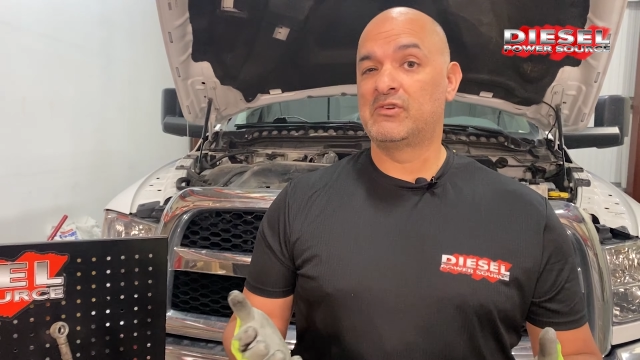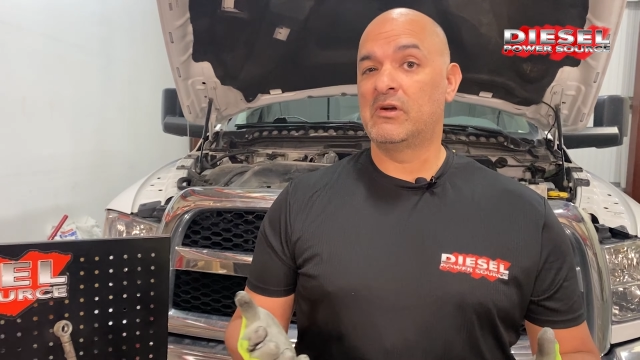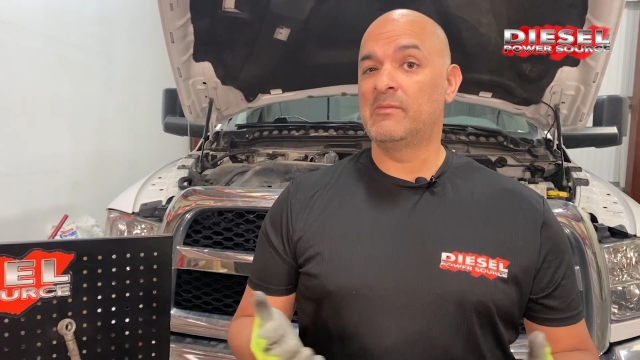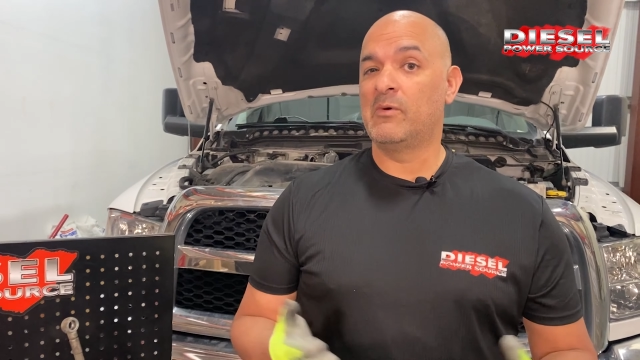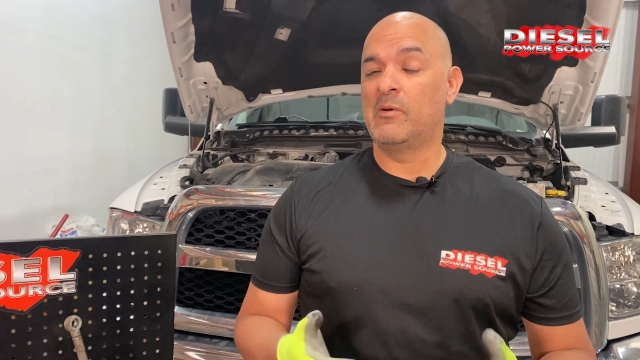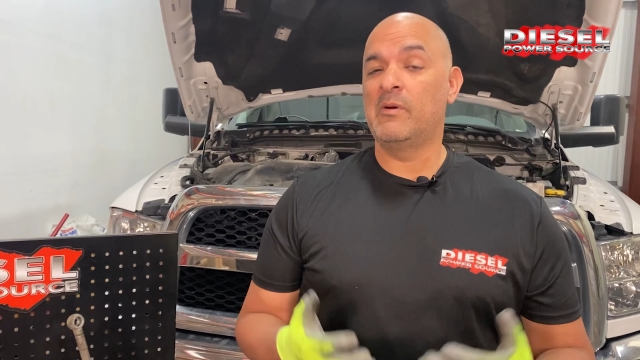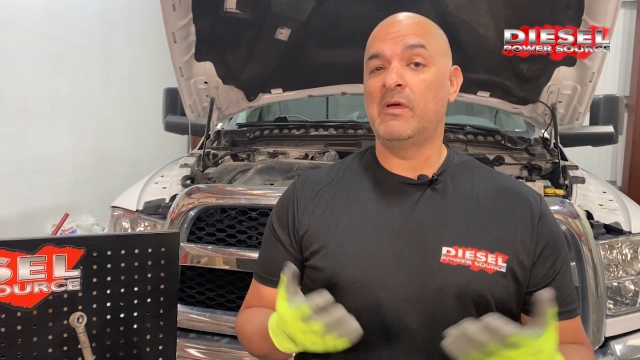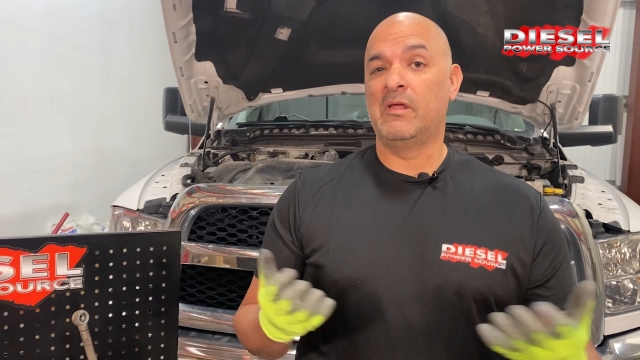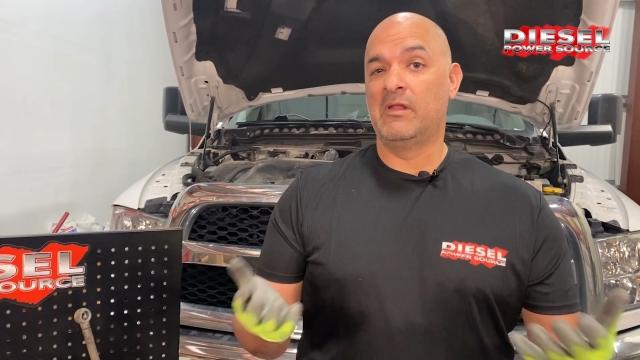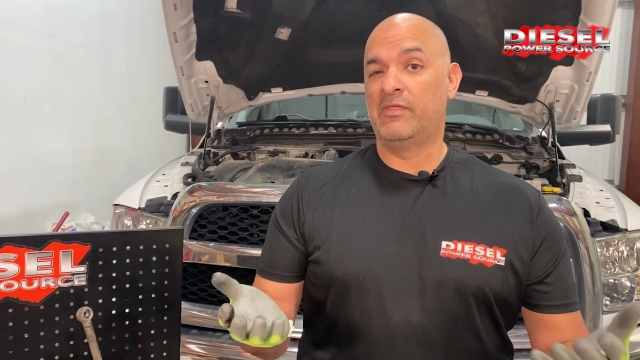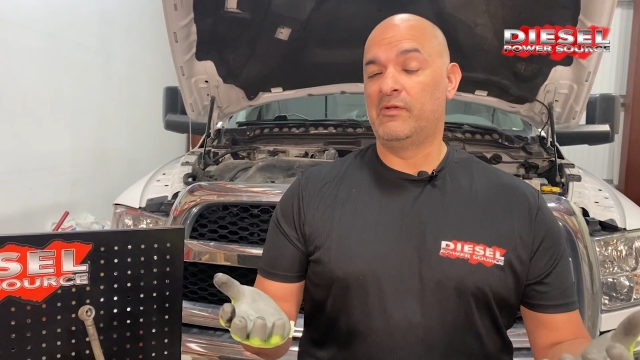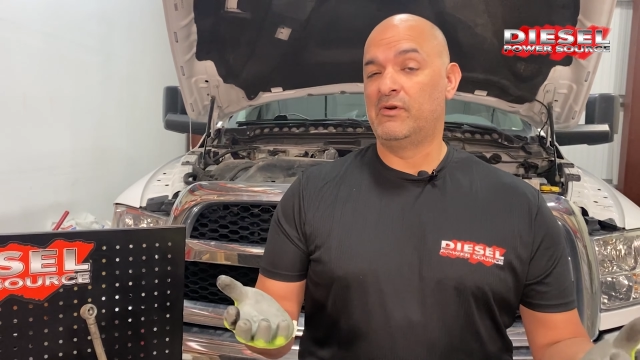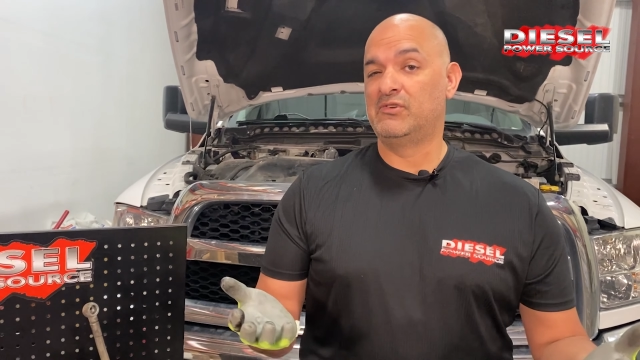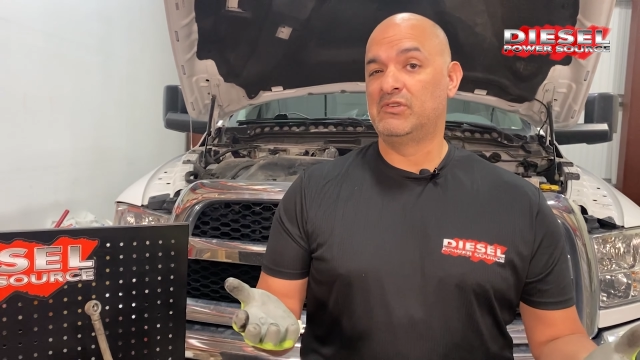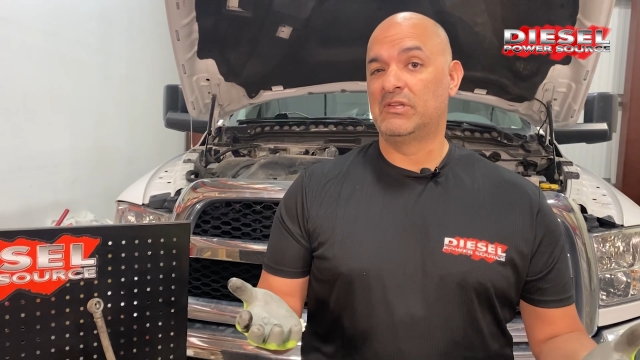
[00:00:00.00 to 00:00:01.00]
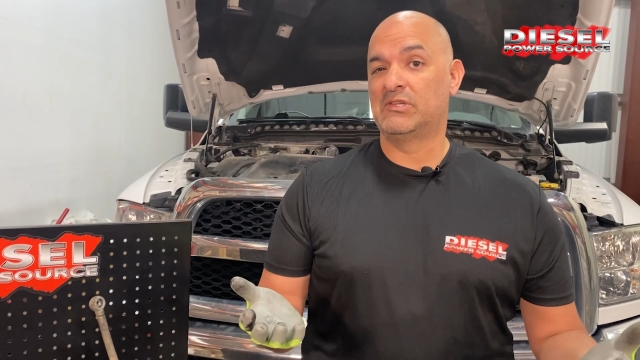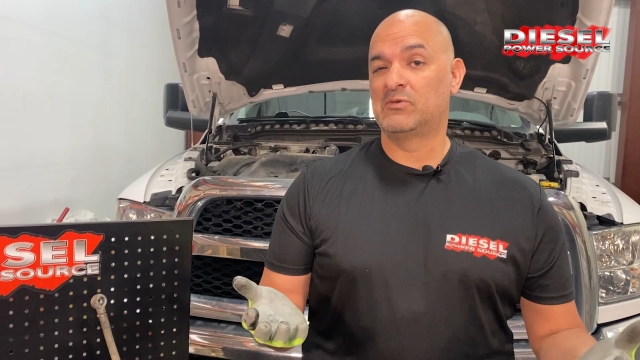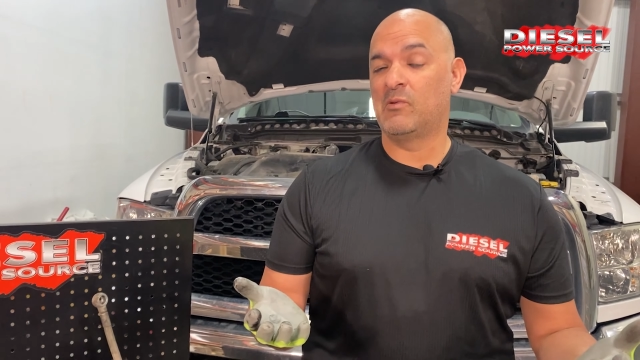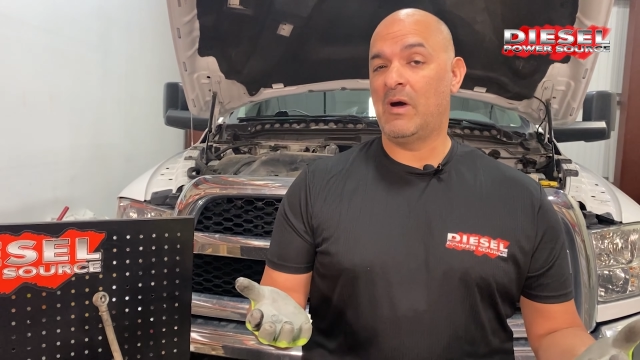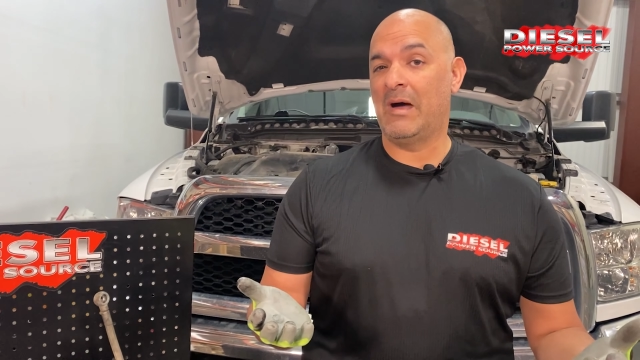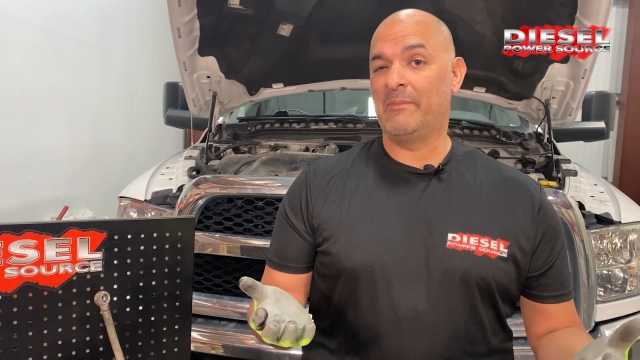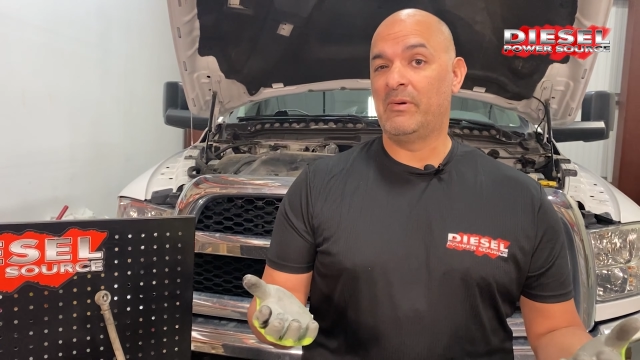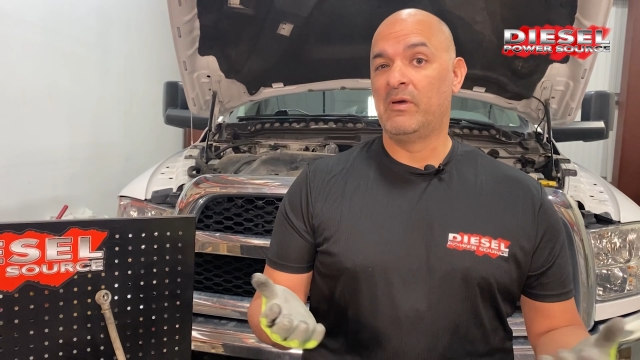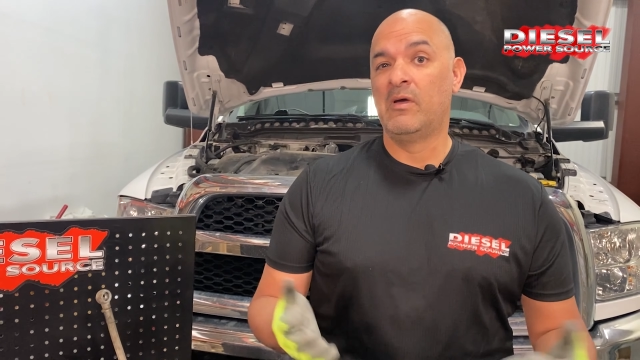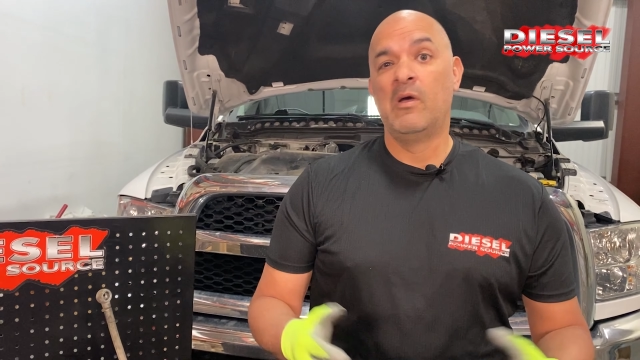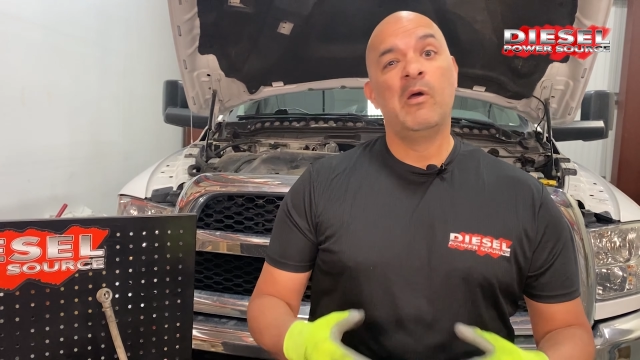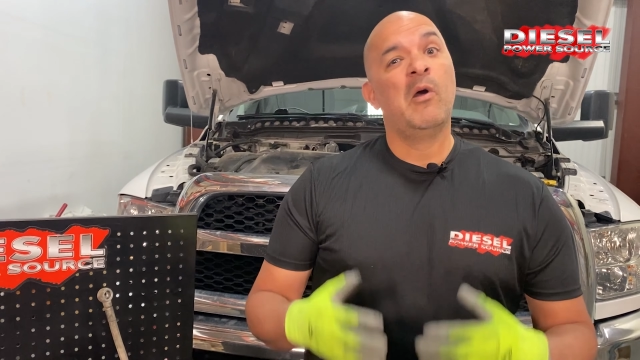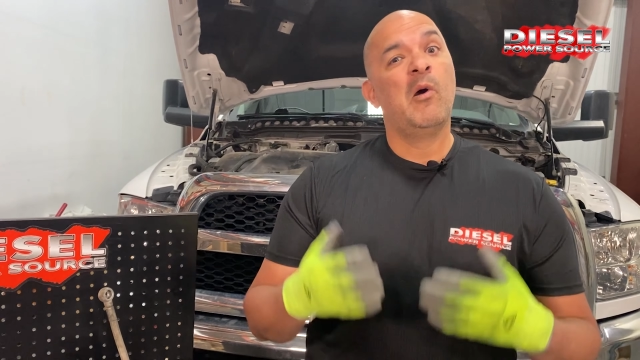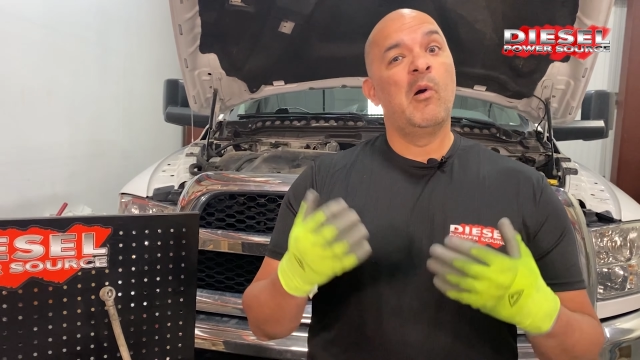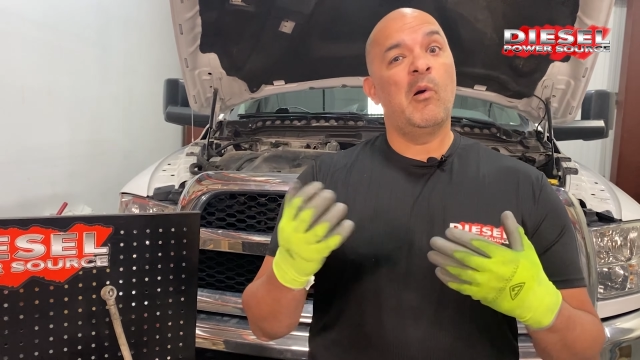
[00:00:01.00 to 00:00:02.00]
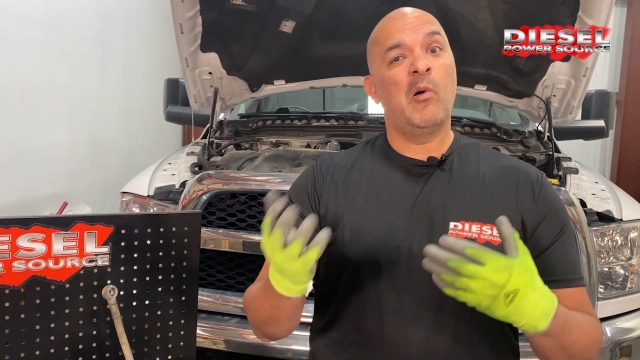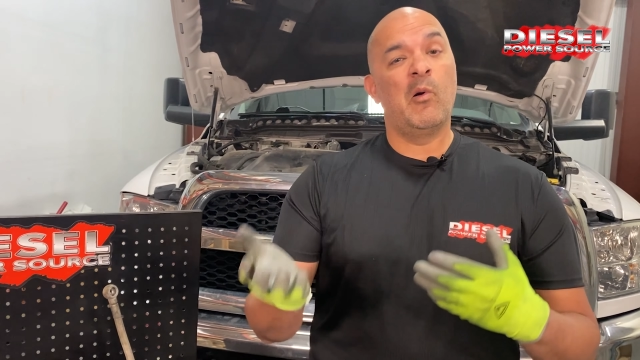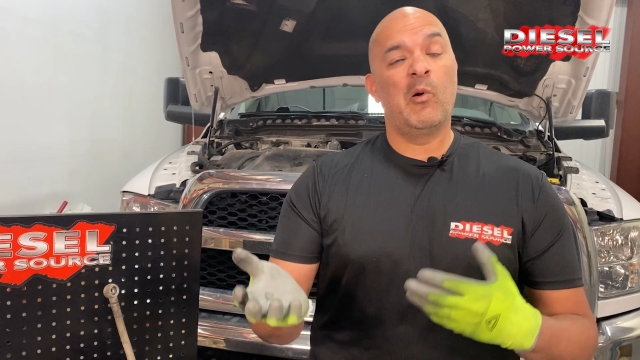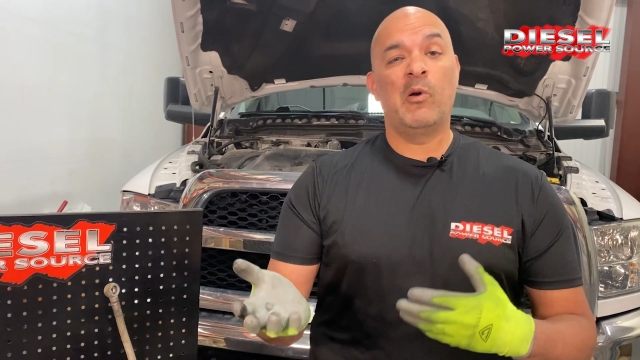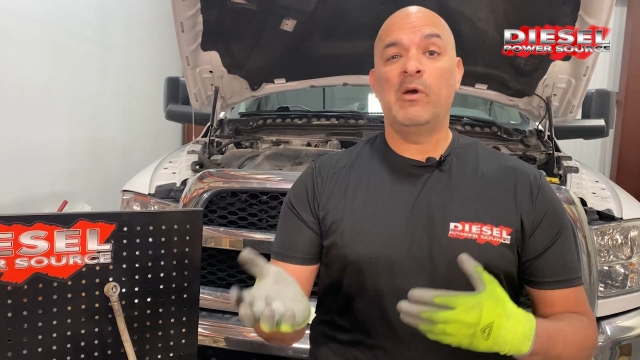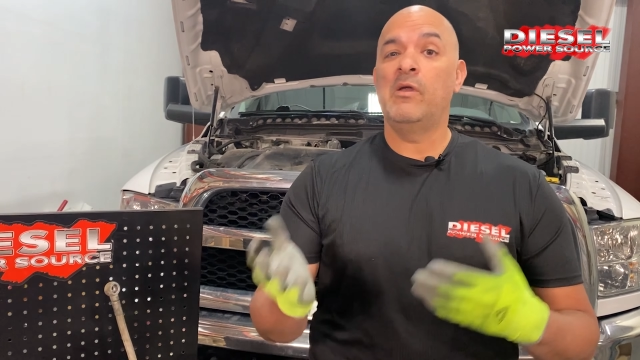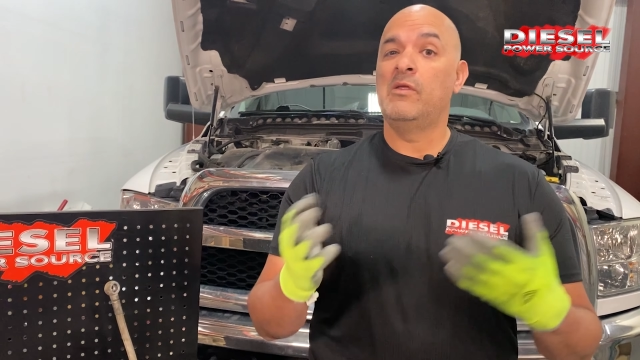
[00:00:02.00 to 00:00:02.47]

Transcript: turbo and a third gen swap. Or